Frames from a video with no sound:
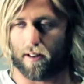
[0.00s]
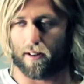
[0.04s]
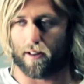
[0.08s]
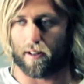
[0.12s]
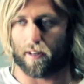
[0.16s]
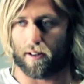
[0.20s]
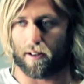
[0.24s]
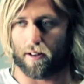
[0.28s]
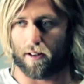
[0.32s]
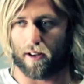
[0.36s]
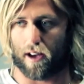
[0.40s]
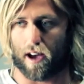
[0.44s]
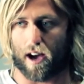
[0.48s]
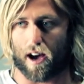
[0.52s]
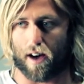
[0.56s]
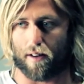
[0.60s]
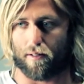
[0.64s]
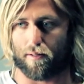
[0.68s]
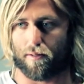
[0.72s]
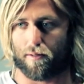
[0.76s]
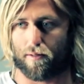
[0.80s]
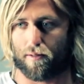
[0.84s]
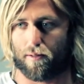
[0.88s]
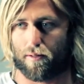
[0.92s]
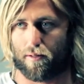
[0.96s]
You know you only
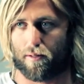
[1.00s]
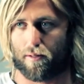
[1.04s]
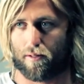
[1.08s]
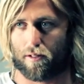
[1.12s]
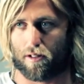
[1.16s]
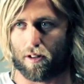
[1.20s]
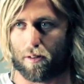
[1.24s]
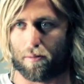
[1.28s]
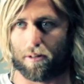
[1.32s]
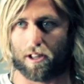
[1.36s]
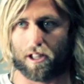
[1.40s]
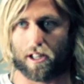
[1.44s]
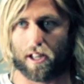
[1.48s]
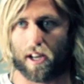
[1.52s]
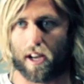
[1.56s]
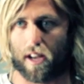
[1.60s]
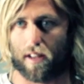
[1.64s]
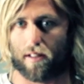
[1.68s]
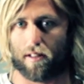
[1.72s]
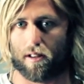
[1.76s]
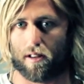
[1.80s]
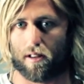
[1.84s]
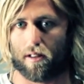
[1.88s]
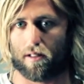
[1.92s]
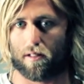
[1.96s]
have so many
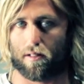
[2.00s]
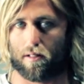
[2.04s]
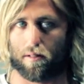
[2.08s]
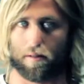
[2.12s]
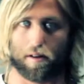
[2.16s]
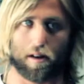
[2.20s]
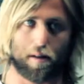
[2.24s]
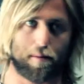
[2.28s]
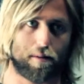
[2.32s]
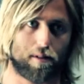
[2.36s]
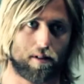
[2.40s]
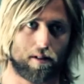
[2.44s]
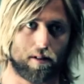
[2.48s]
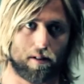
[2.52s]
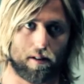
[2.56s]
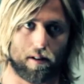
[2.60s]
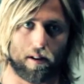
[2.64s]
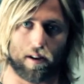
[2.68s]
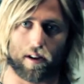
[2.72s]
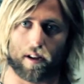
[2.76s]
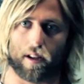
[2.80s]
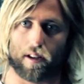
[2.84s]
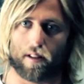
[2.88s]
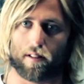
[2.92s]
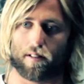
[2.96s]
chances, so many
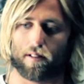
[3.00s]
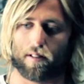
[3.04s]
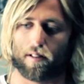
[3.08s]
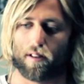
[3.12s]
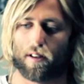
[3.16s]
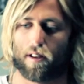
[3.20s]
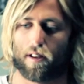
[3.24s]
opportunities,